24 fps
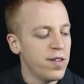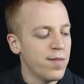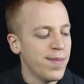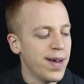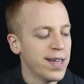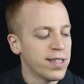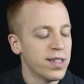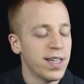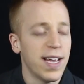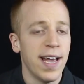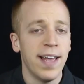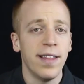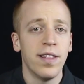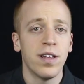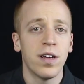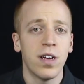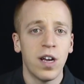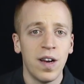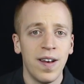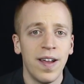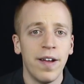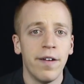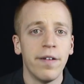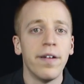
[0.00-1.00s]
you've mastered getting
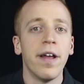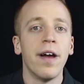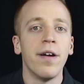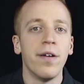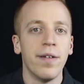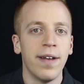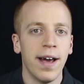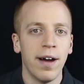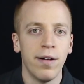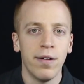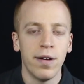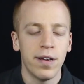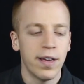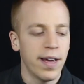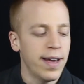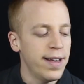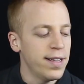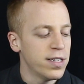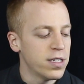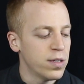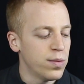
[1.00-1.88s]
the clear note now, okay?